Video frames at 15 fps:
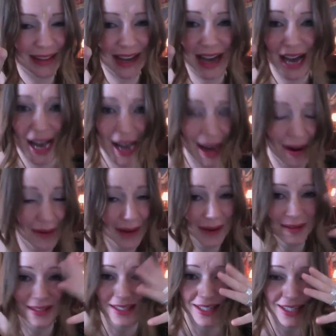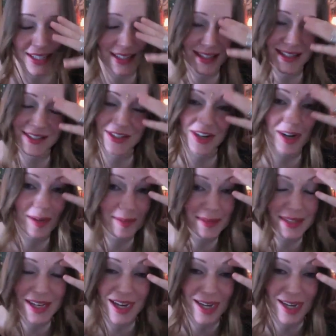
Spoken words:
how I was going to get these charms